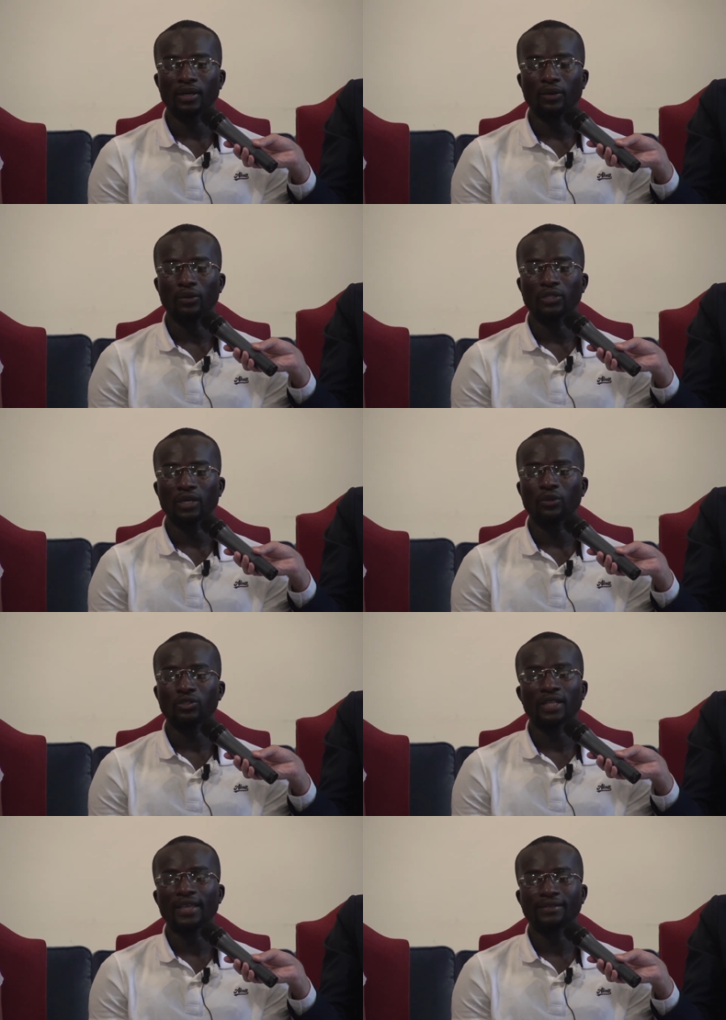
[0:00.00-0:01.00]
I was, I
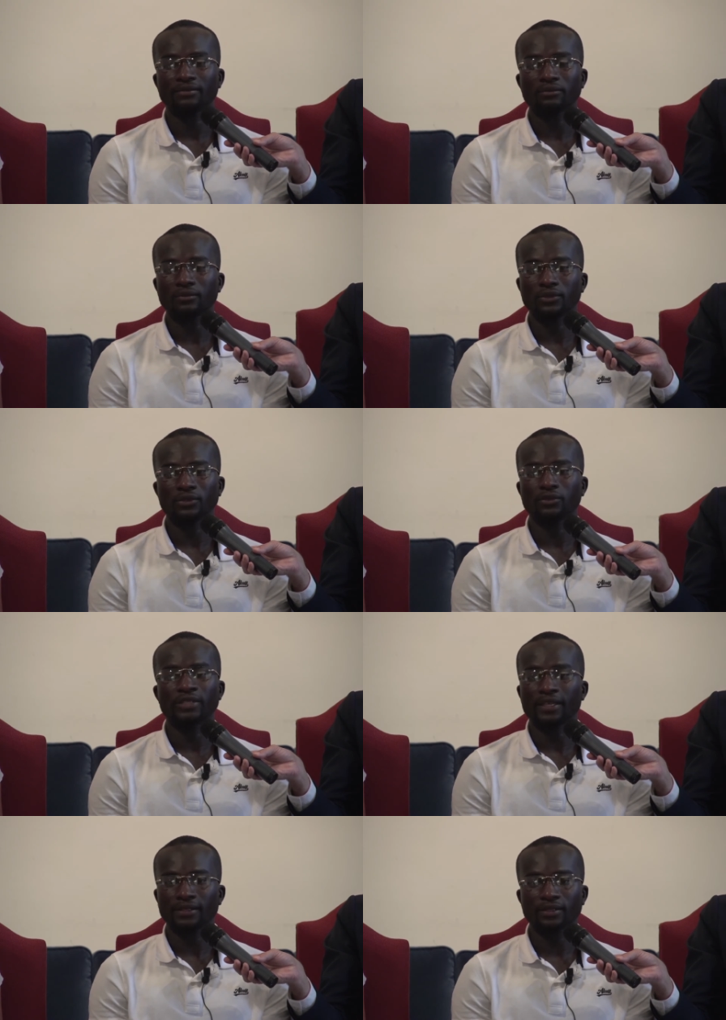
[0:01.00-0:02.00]
was like
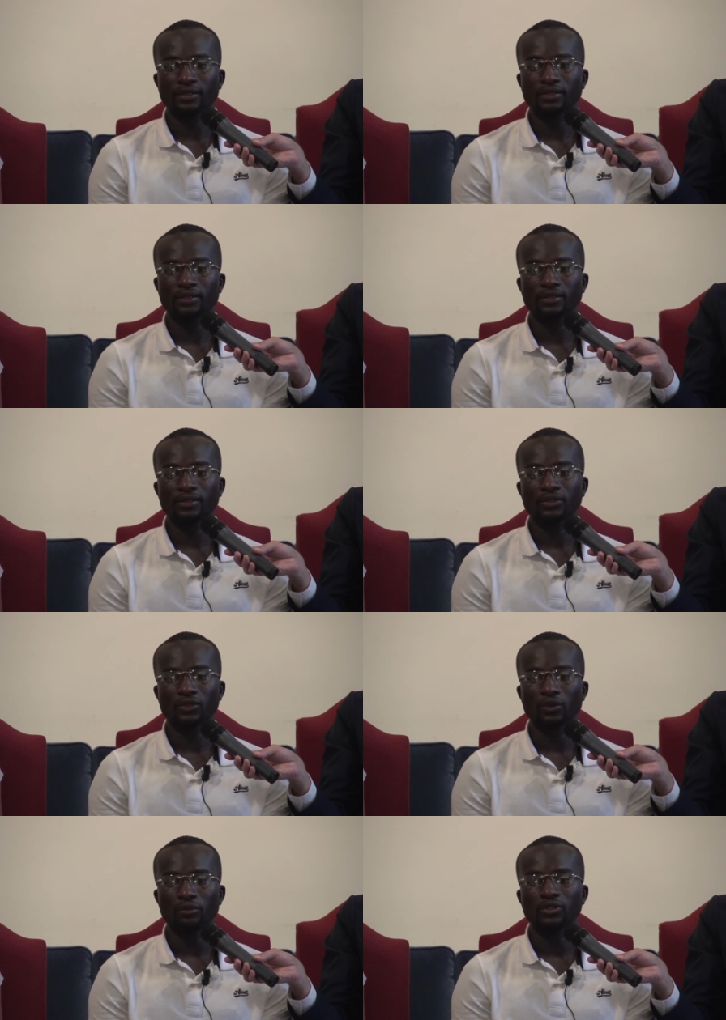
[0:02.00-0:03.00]
dead.
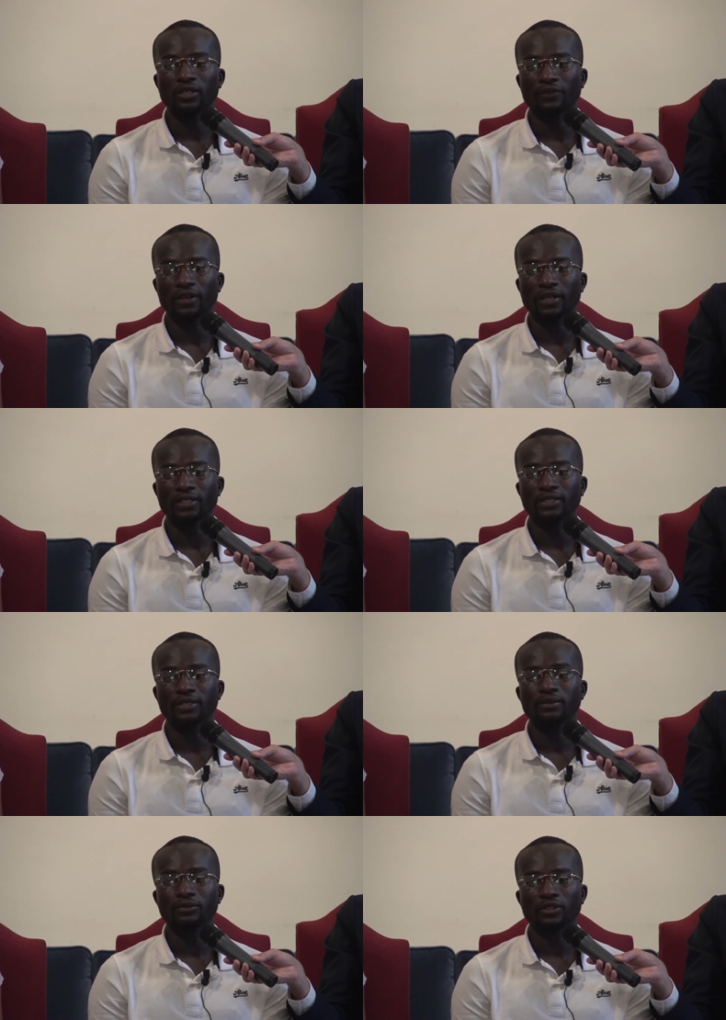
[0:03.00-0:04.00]
So Mustafa is,
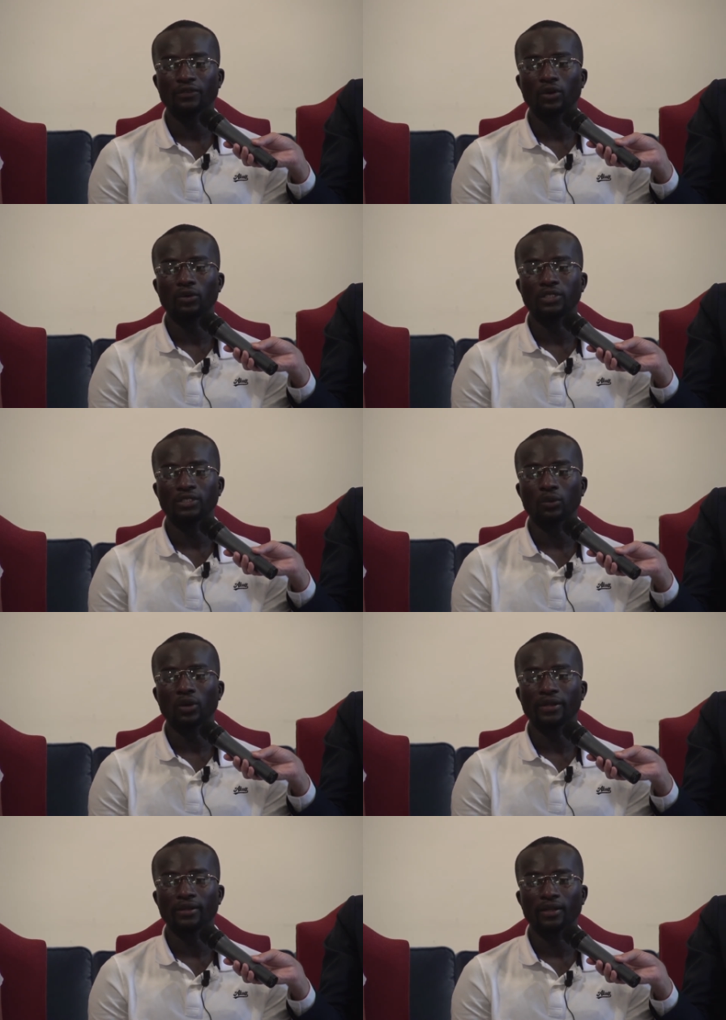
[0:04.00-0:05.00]
Mustafa is the
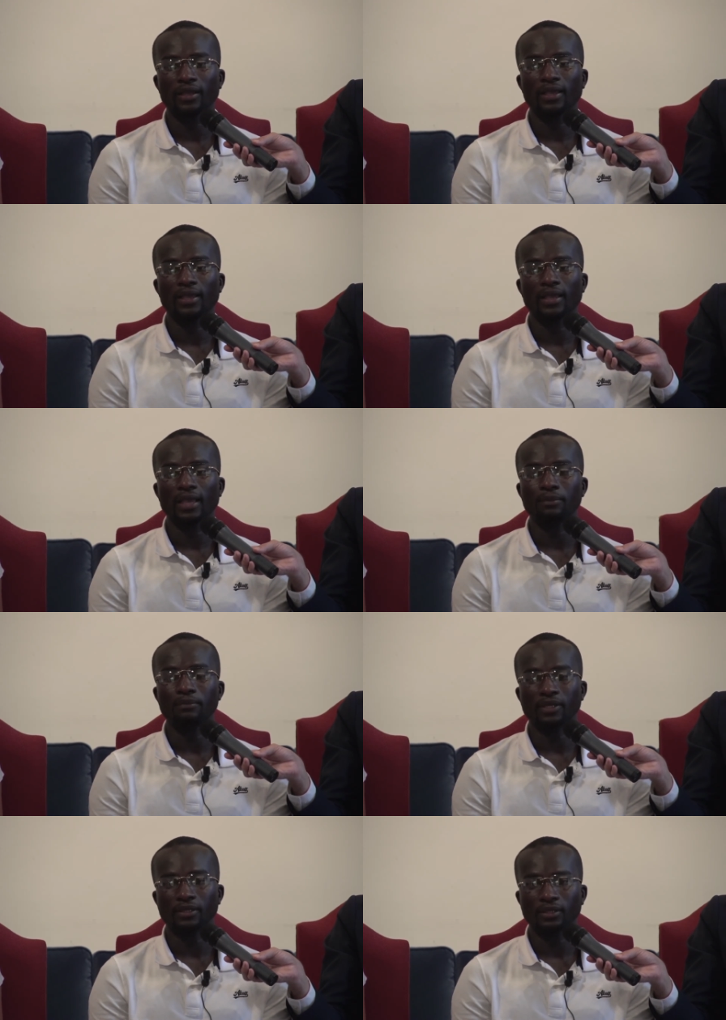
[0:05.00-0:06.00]
one helped
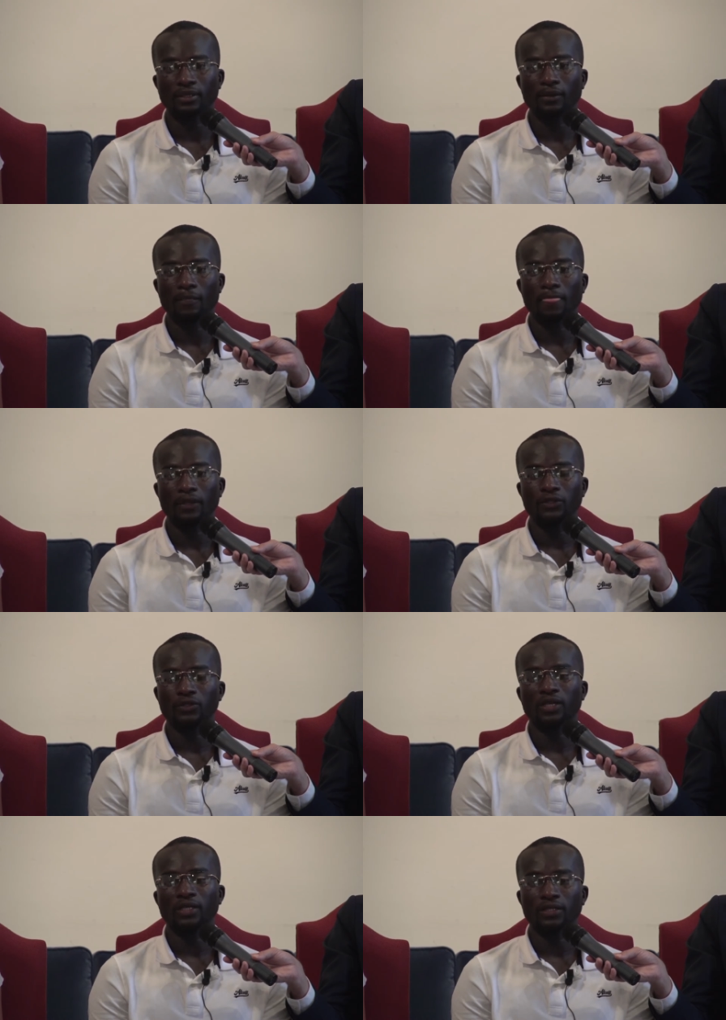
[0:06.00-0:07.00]
me
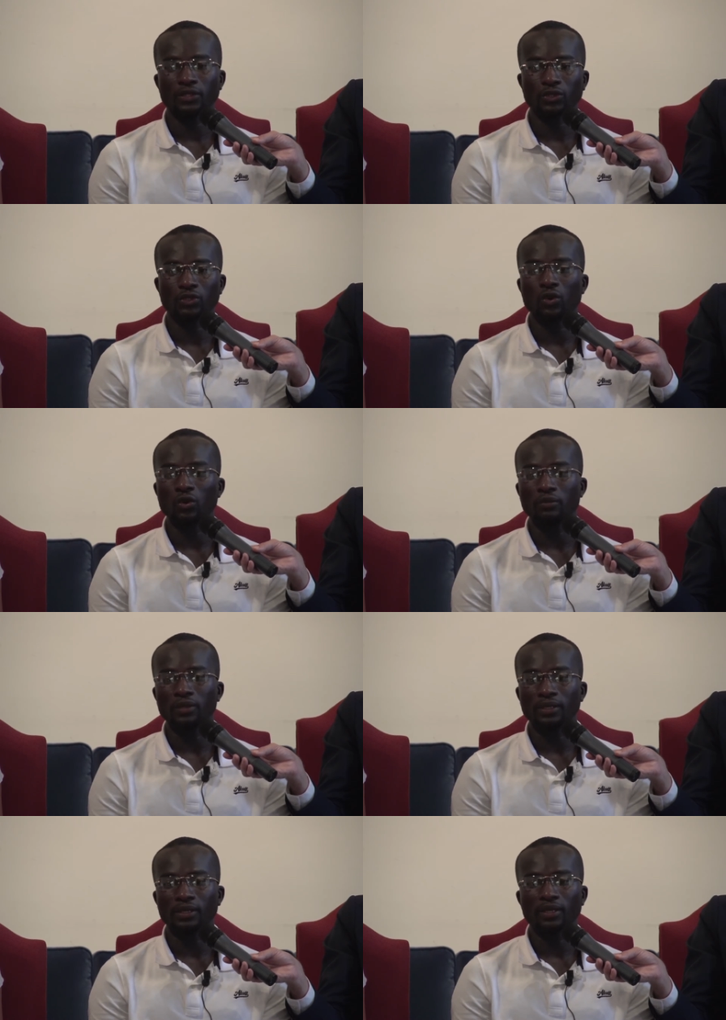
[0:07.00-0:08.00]
he just hold me